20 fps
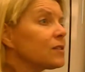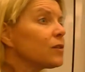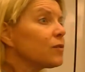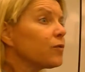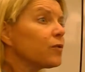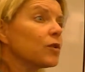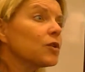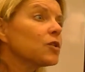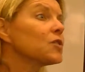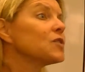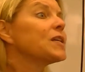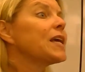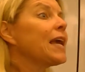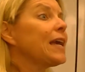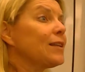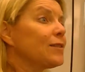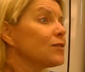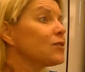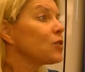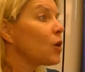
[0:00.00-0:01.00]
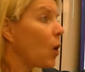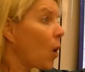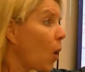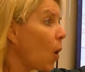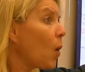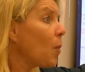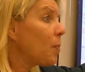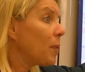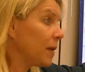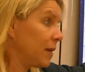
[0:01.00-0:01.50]
the first gate to
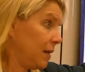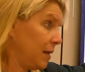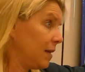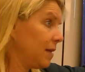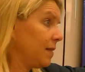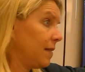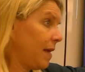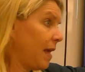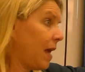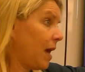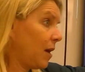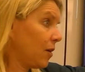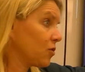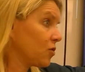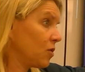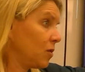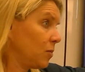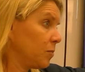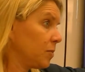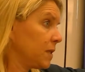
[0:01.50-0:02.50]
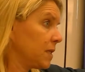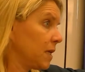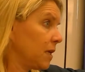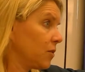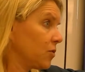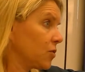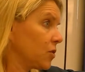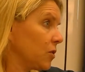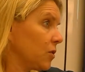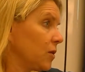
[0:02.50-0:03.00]
open in the action
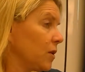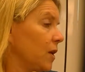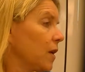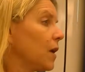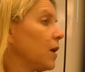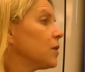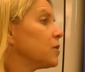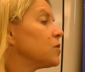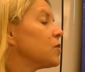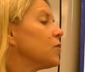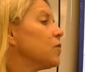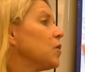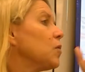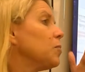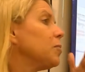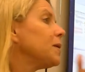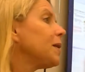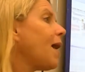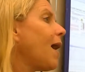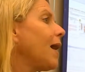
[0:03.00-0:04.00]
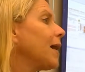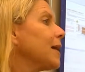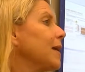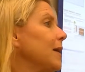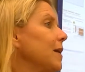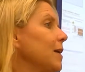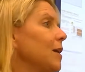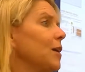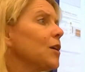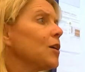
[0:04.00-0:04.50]
potential. So if you block
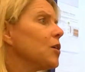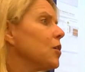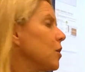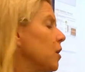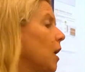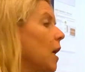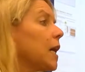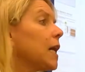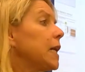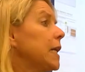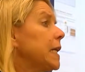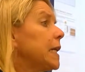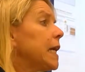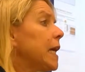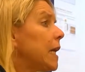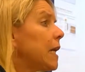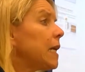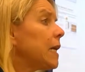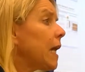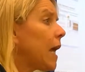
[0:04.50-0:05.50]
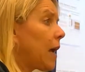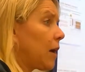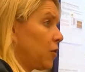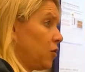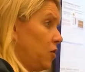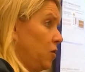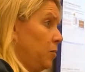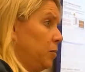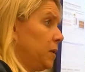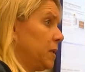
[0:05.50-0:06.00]
it, you're not going to get an
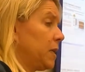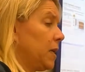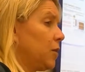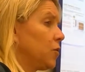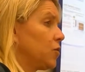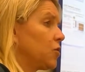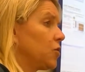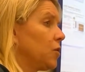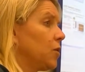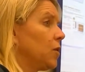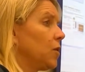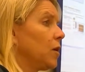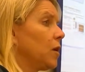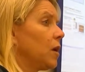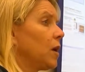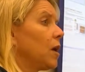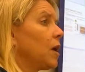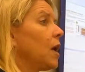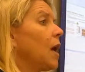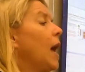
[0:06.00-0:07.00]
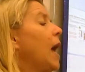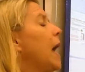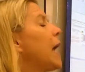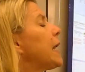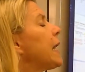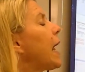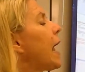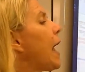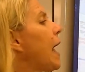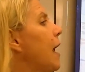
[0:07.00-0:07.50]
action potential.
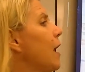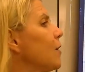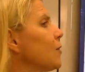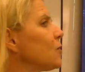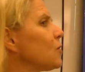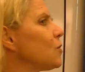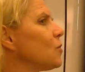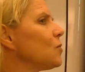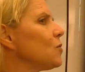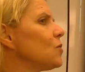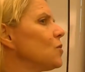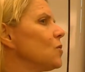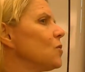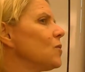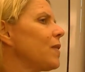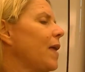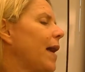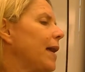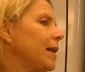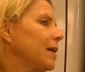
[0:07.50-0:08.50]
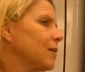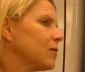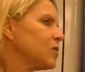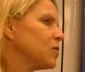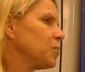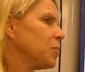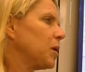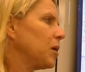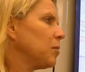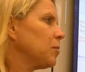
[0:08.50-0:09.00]
And as you do that
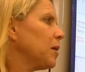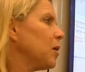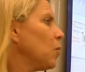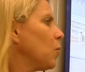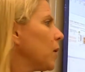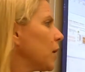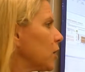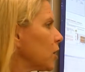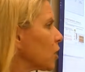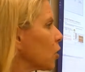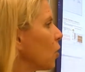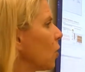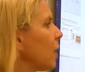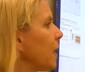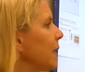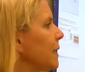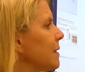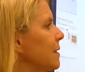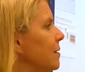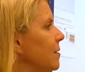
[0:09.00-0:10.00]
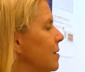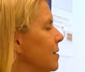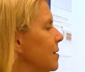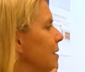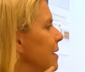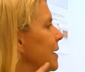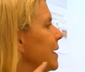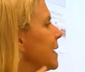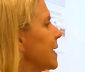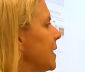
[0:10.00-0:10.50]
experiment, what you're going to
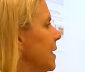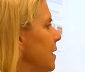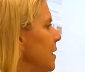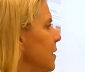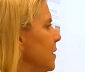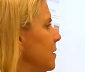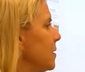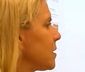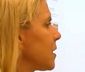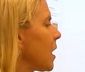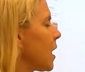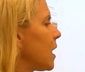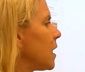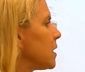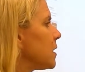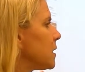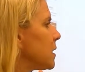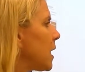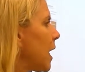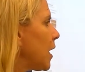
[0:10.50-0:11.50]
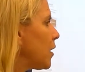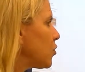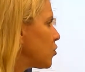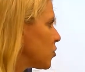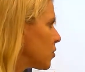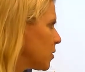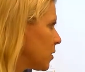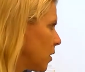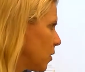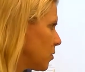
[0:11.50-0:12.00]
see is
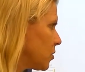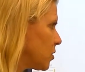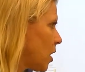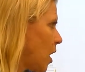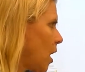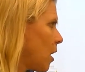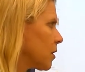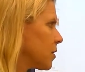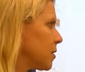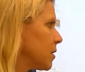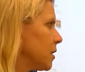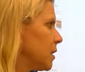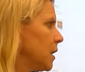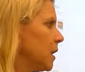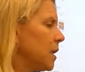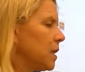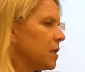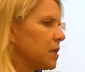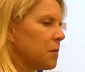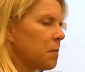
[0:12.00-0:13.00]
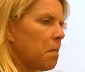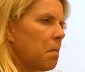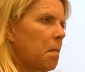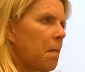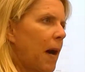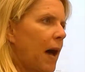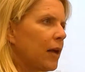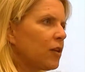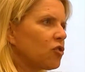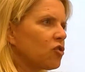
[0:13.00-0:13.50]
tetrodotoxin is
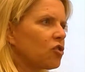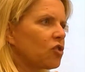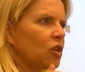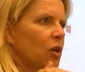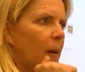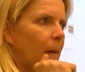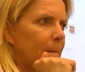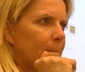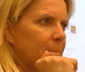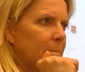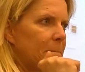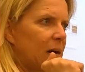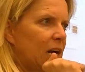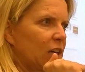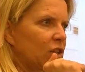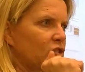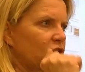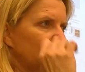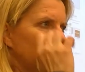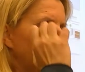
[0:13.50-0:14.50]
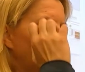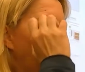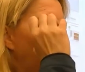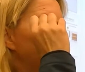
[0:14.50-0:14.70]
much, much